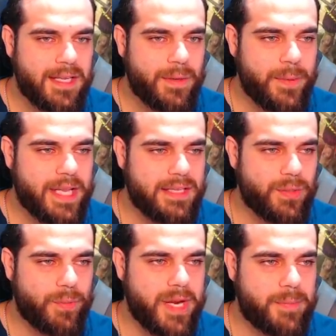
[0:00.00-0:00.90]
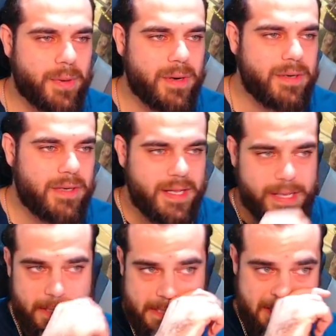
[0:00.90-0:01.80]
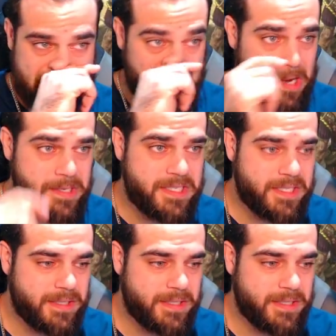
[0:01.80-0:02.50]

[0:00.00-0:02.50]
We get the Reaper. He's stunned.